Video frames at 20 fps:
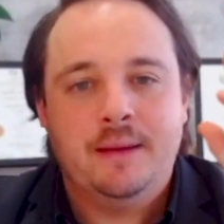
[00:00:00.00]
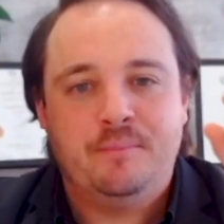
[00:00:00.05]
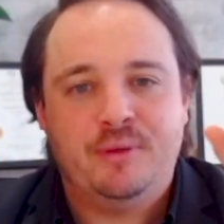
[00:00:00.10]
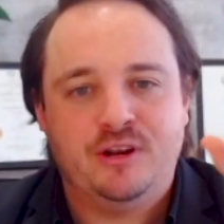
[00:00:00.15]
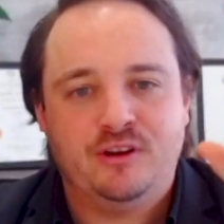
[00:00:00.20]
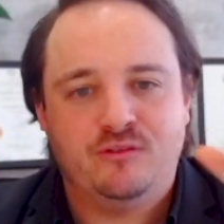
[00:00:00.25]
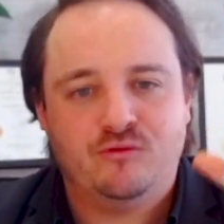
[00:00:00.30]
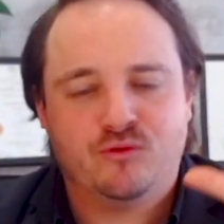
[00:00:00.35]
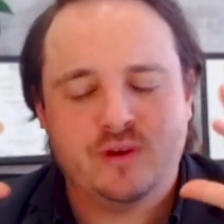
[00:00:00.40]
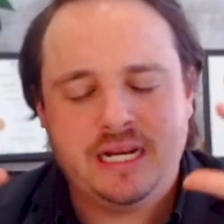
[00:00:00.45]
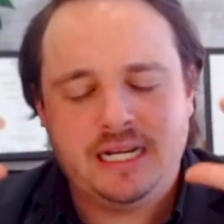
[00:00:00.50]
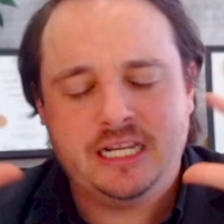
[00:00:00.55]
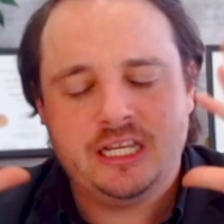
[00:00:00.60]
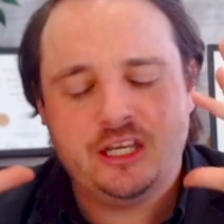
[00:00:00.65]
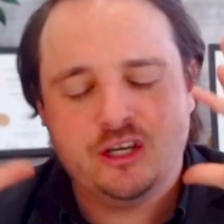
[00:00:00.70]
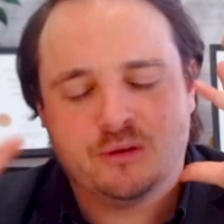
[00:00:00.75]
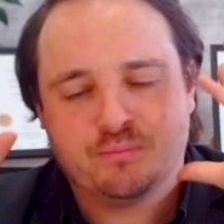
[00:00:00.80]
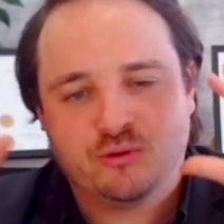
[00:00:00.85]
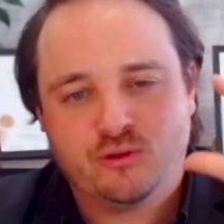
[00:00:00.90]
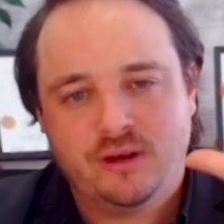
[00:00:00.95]
but really
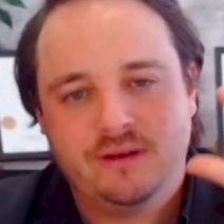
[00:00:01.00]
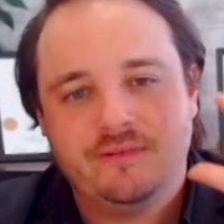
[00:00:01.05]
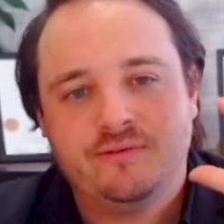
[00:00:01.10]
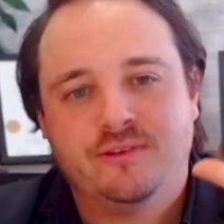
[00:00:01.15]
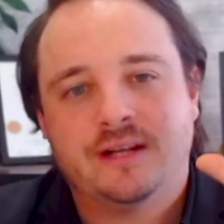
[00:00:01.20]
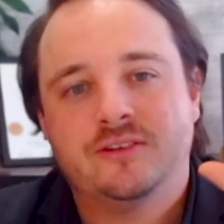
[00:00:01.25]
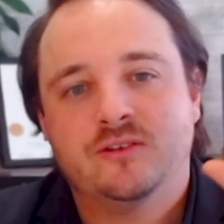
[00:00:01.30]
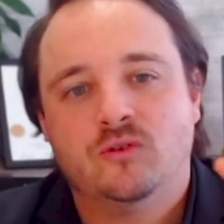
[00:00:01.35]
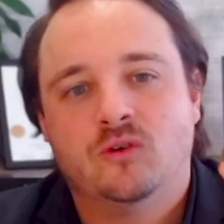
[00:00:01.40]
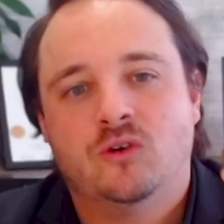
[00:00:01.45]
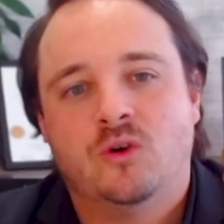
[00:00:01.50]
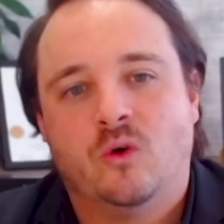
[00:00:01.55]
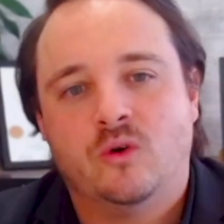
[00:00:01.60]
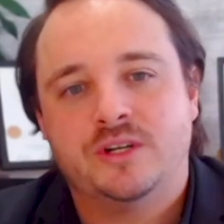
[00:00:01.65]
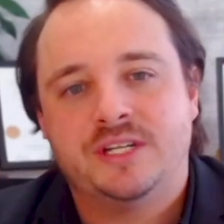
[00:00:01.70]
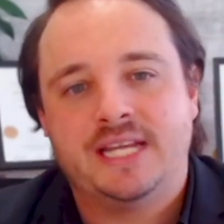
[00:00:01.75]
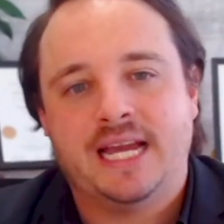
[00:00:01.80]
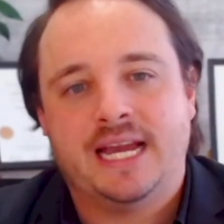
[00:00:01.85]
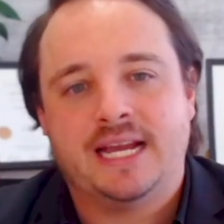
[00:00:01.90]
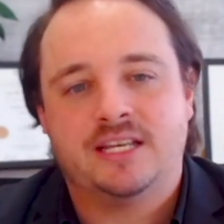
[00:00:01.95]
your prefrontal
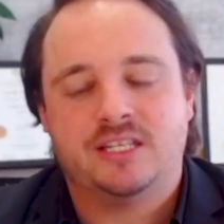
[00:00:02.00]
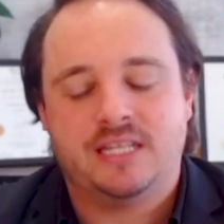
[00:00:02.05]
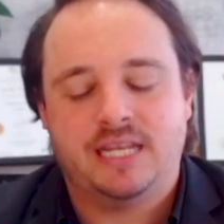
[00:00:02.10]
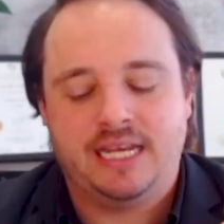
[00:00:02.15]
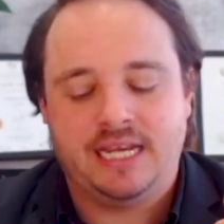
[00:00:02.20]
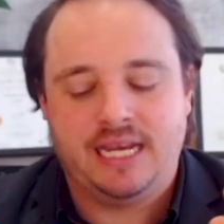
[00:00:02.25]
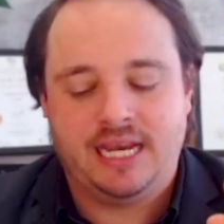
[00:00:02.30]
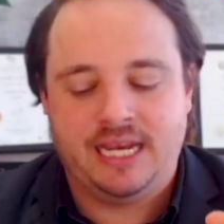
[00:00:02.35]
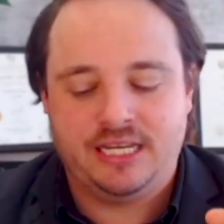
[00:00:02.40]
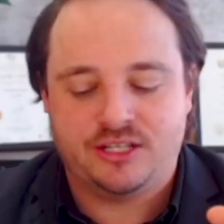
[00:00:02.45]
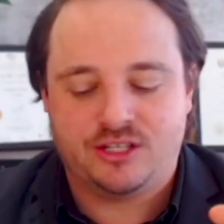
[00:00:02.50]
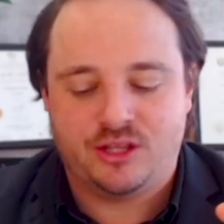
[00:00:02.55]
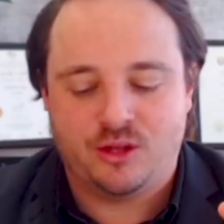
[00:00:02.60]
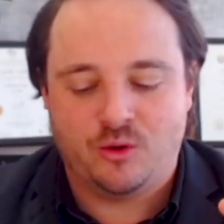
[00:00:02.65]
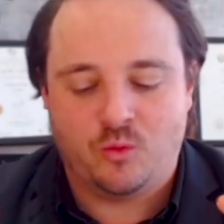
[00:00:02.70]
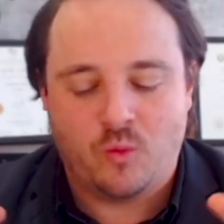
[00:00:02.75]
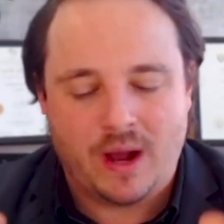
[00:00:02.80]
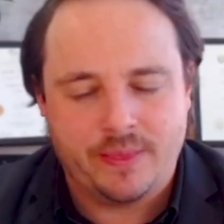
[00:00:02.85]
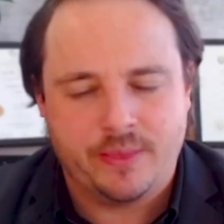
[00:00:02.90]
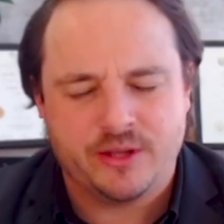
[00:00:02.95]
cortex is
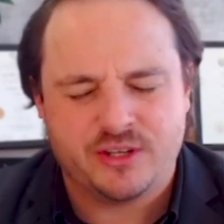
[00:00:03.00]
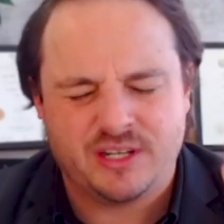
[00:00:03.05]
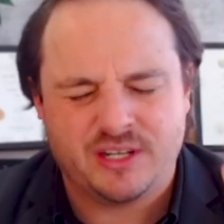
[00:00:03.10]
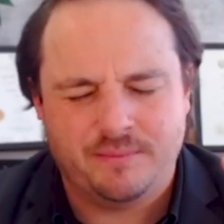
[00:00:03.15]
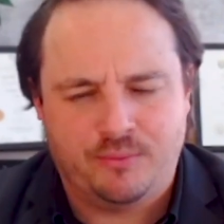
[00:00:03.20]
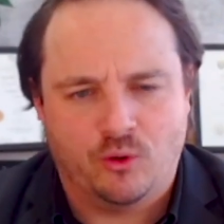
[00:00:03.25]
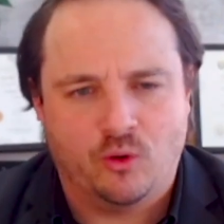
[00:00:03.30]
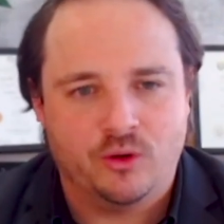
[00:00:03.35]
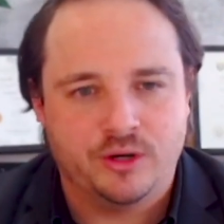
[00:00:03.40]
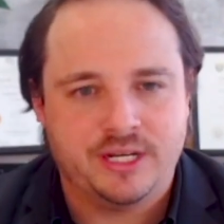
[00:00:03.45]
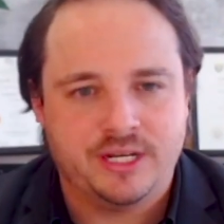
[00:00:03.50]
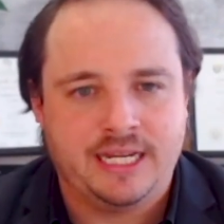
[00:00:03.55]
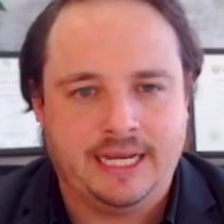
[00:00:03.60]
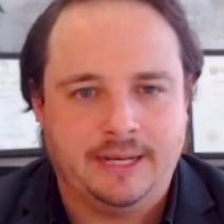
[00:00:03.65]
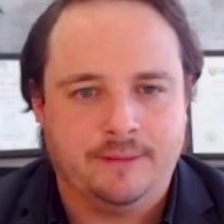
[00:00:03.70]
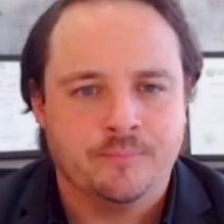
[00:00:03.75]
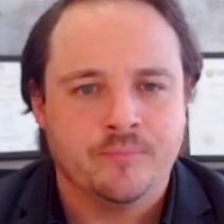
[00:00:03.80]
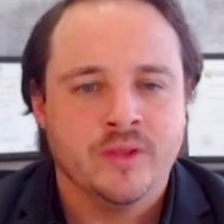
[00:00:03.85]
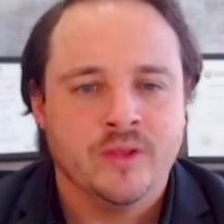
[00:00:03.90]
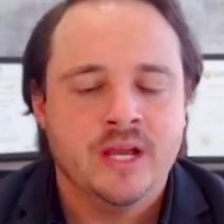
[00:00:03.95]
the one that's important
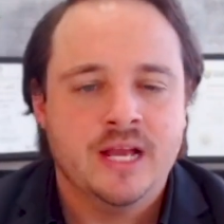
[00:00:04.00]
here.